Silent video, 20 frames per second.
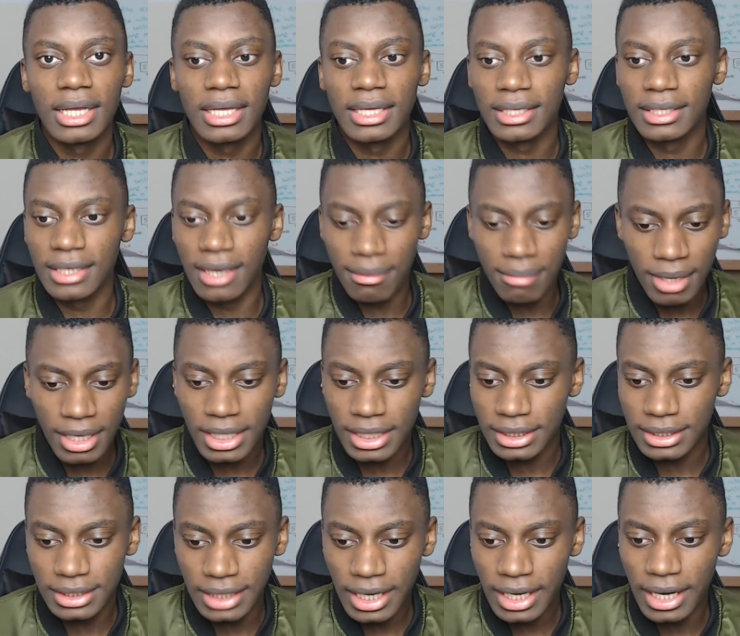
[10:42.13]

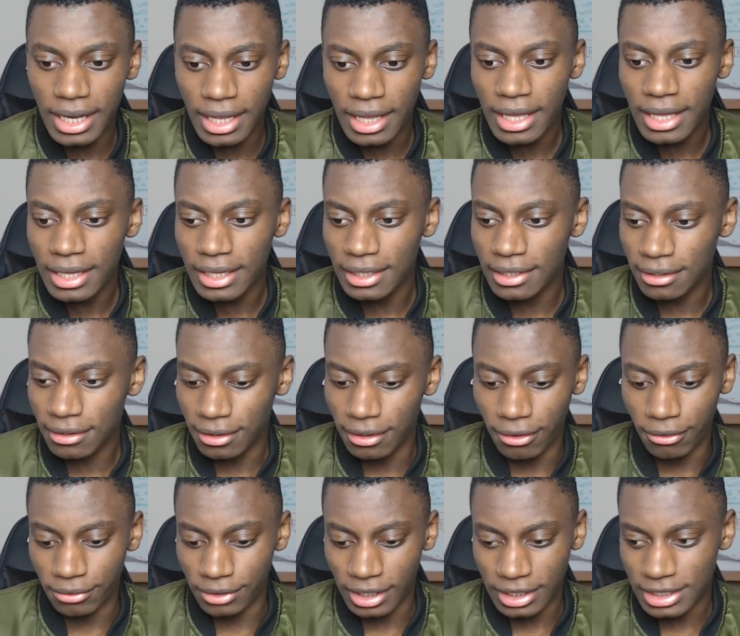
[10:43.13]
Kimmich did it.
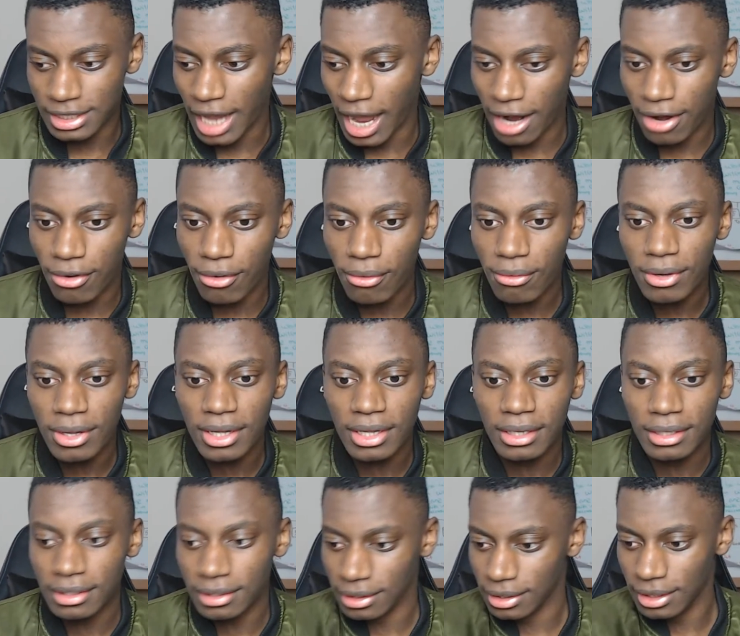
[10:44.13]
The tackle,
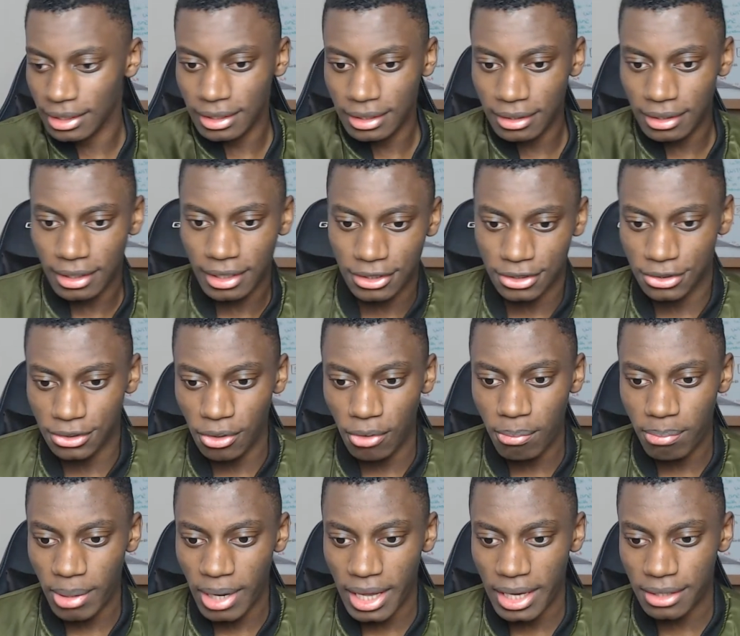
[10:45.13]
it drew
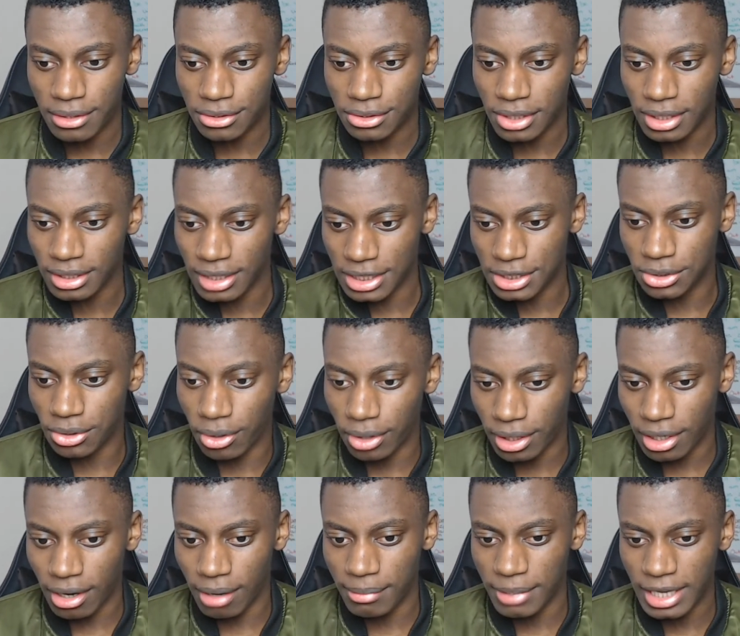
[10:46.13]
players. They
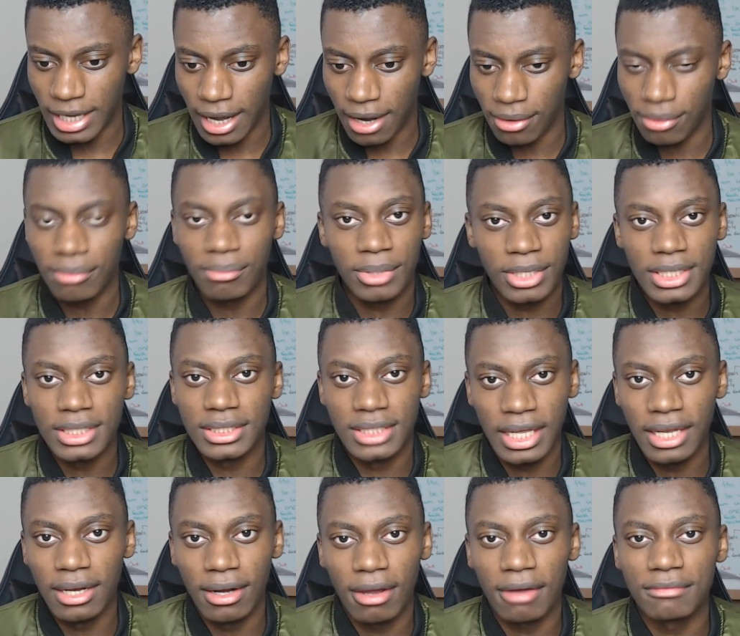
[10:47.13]
started coming out because they
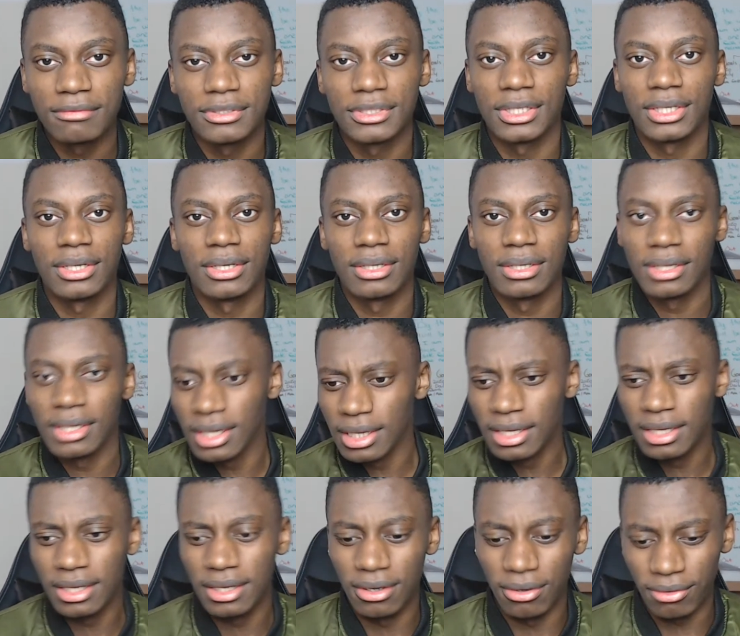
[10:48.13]
love to,
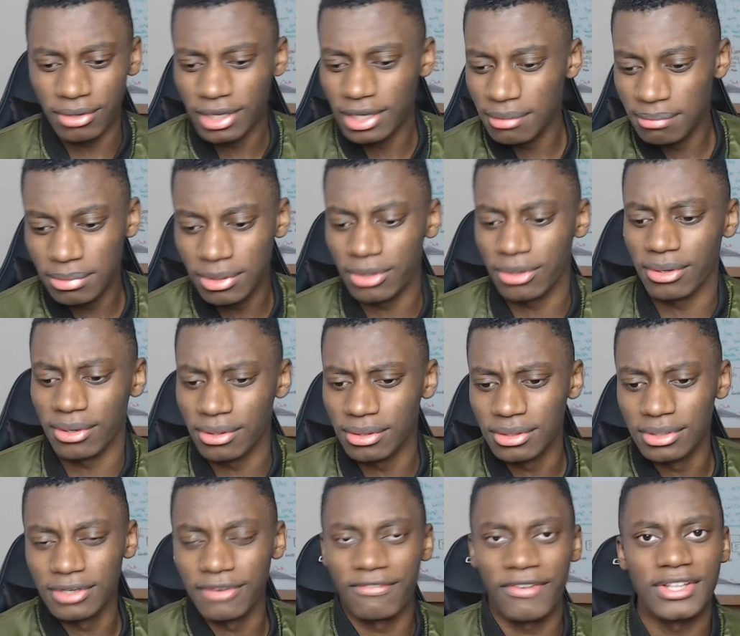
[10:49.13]
keep their
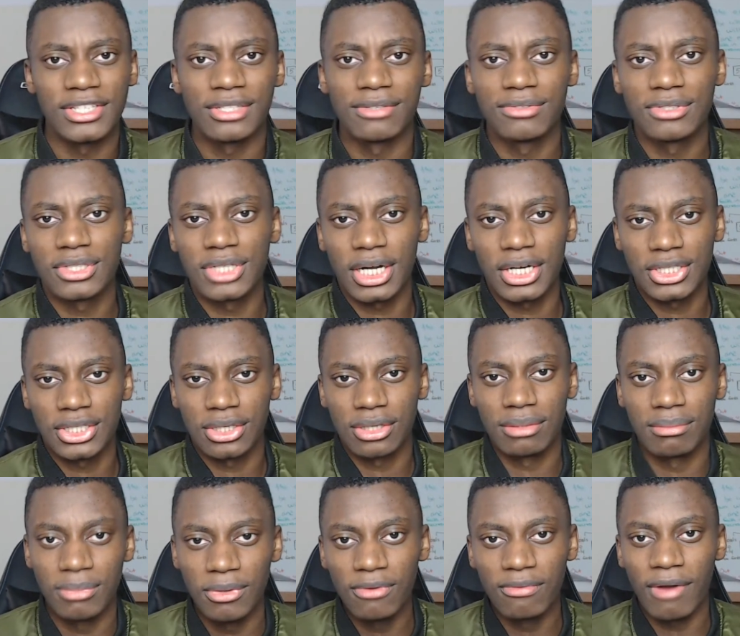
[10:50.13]
defensive structure
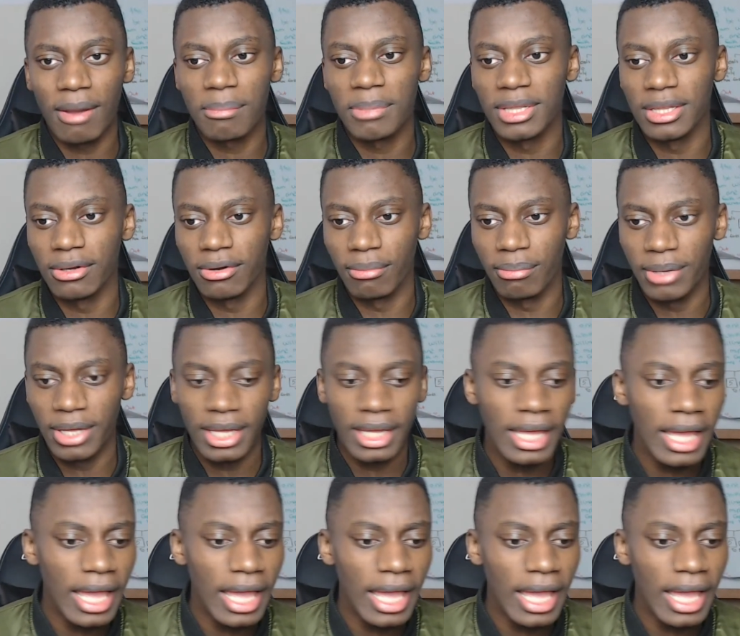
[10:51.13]
and move up a little bit.